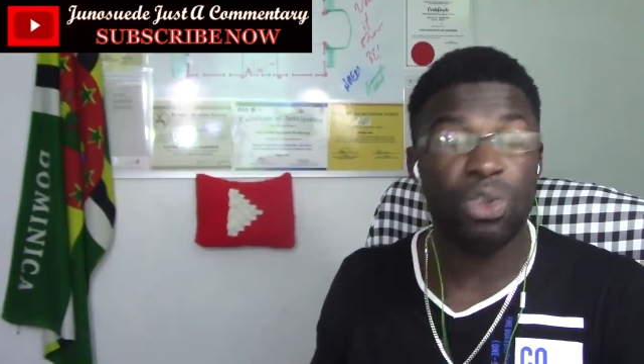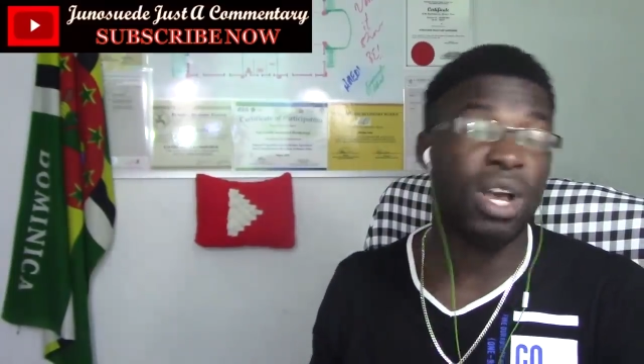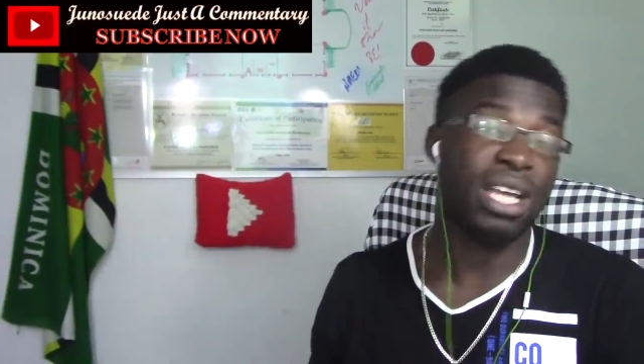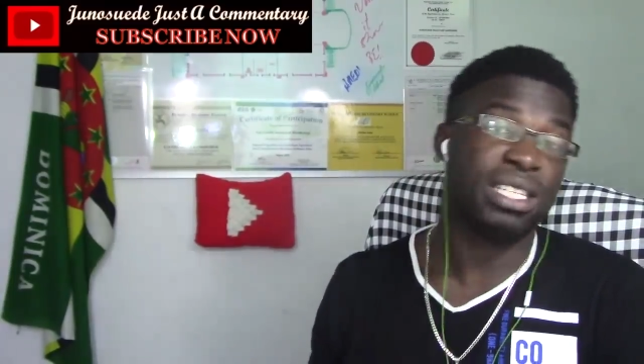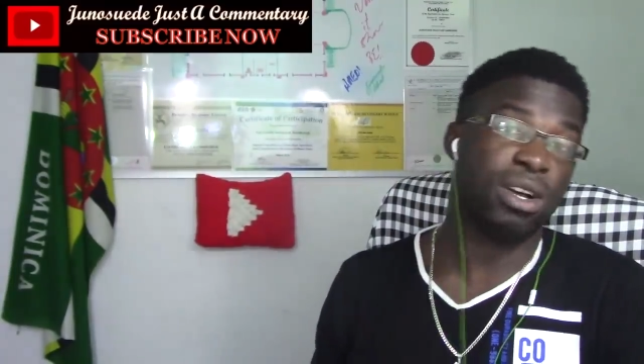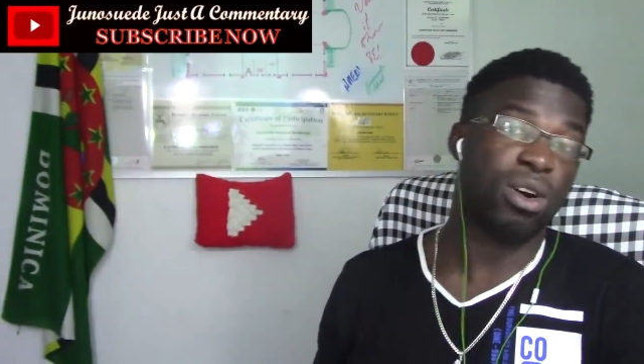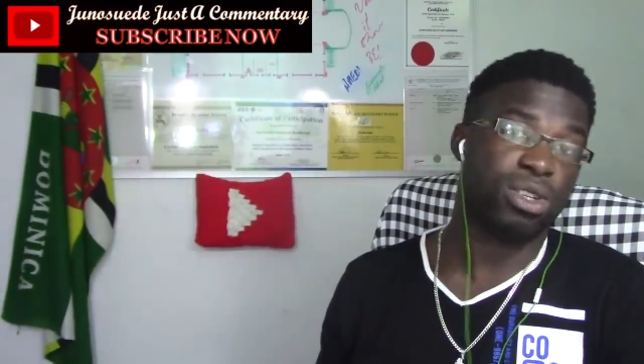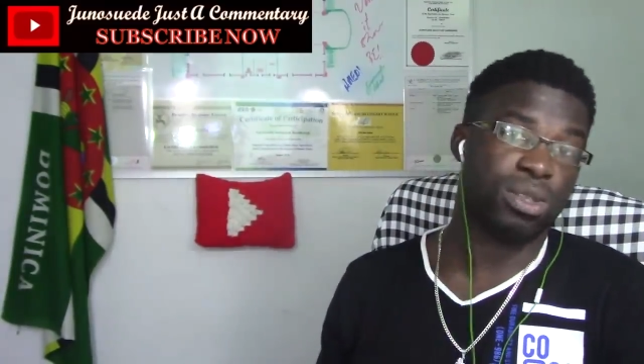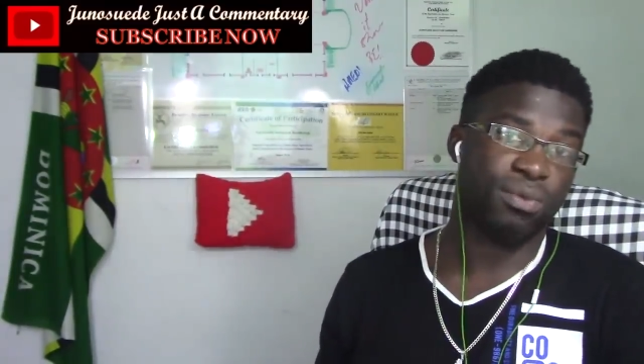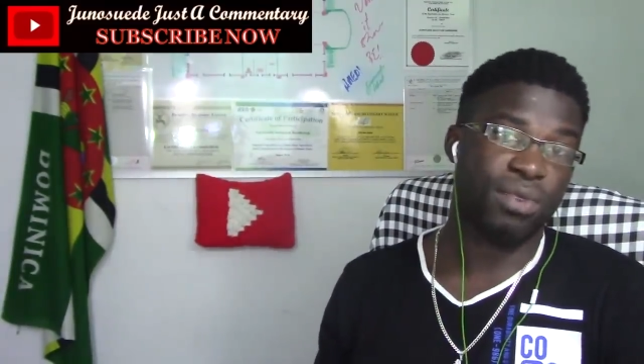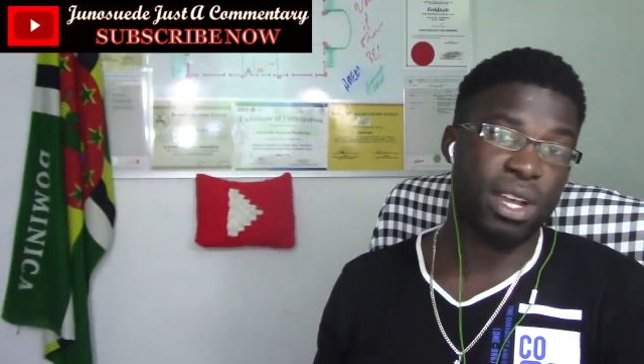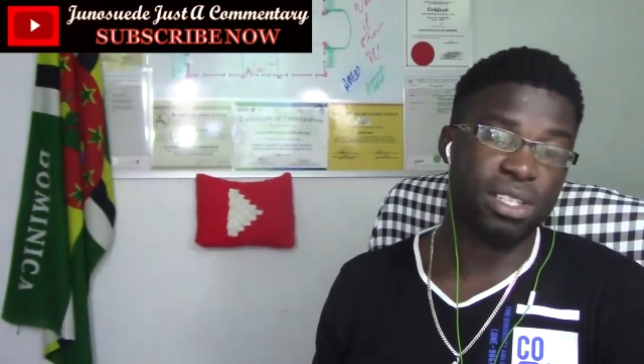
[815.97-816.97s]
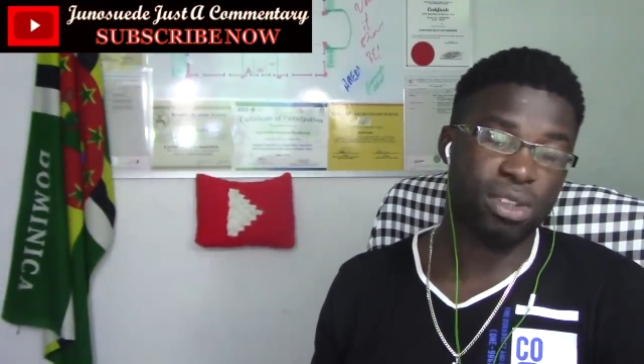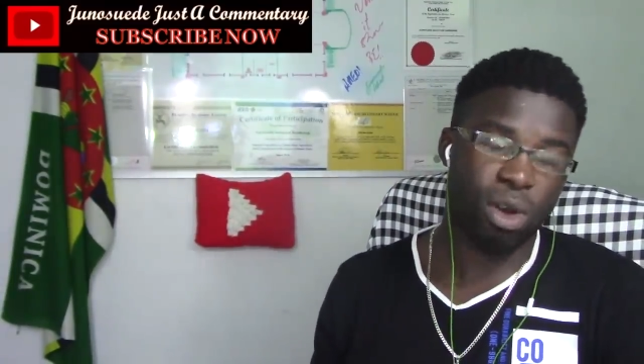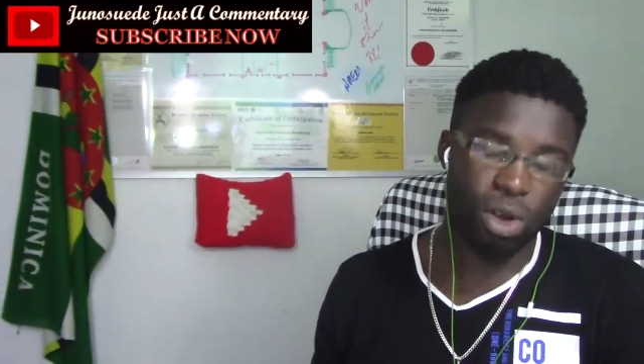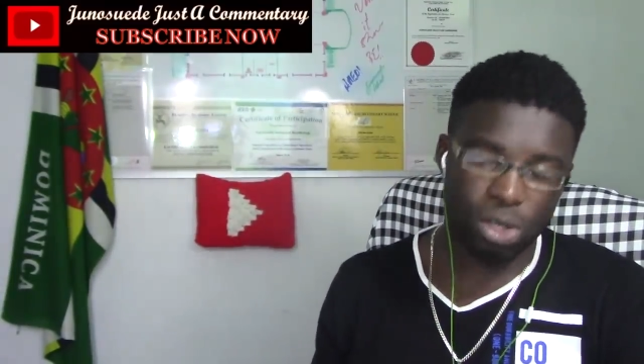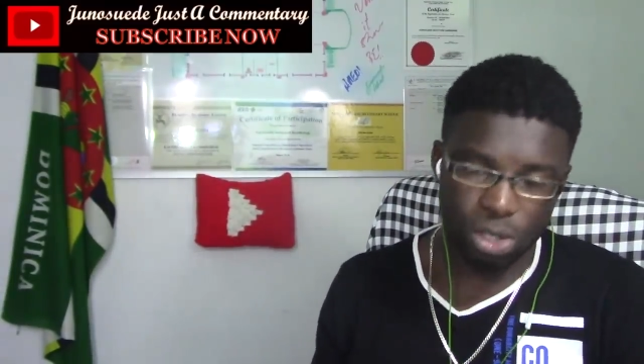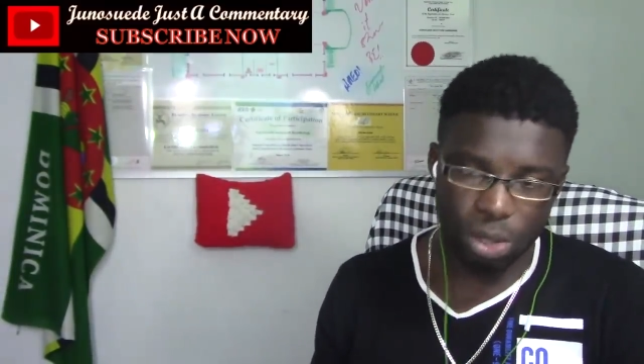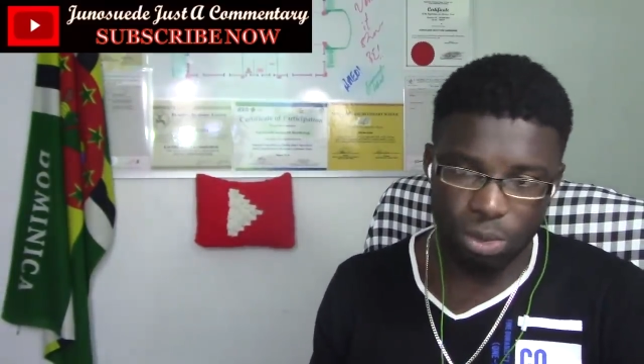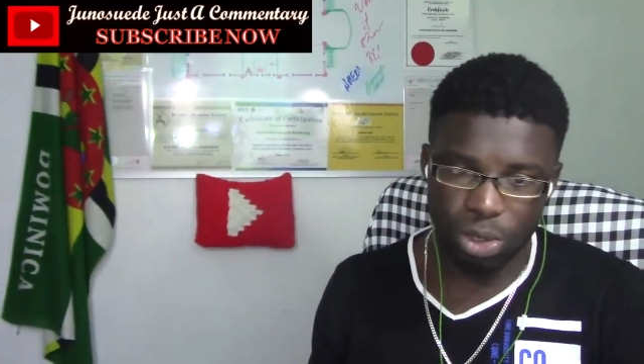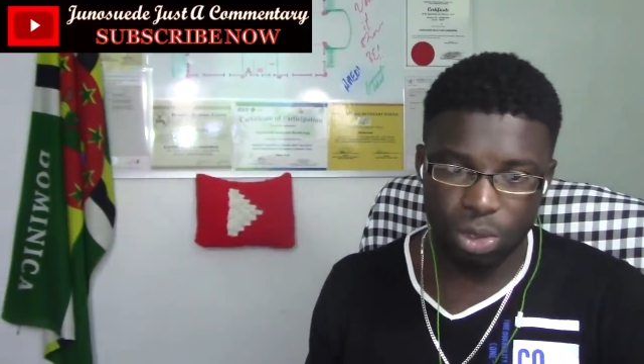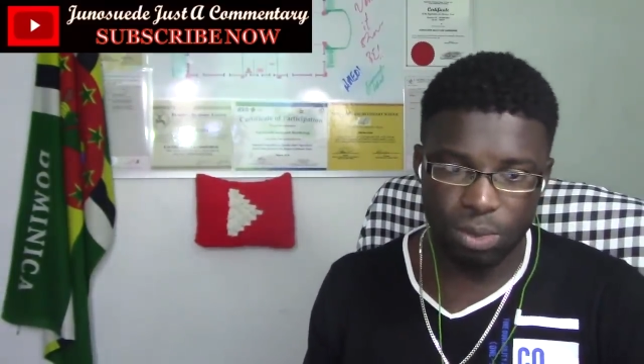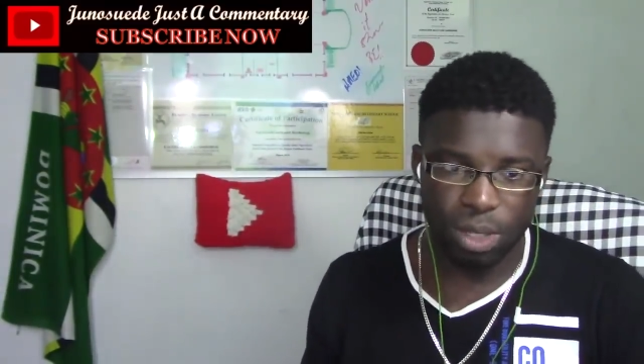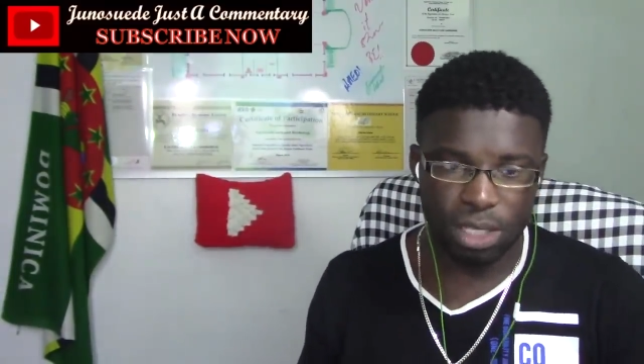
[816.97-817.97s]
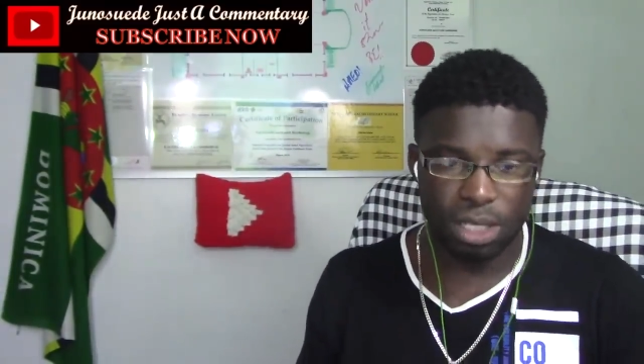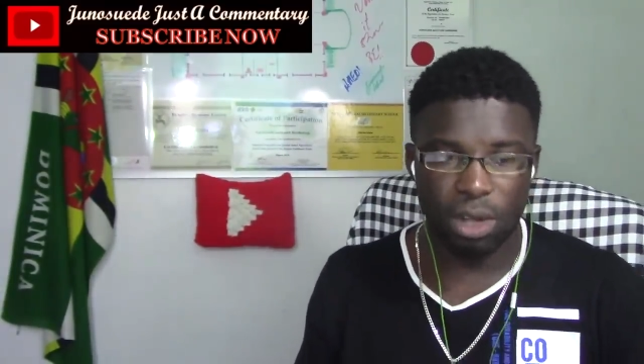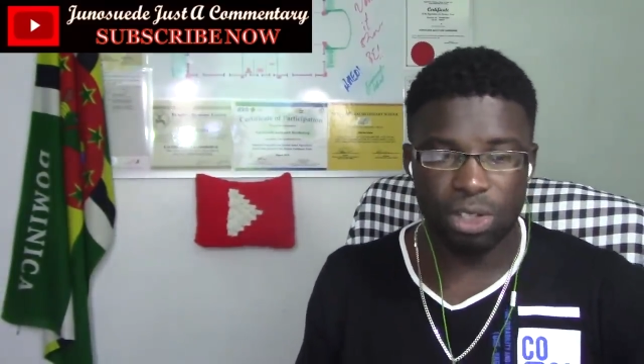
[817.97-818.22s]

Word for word: You guys are awesome fans, awesome YouTubers,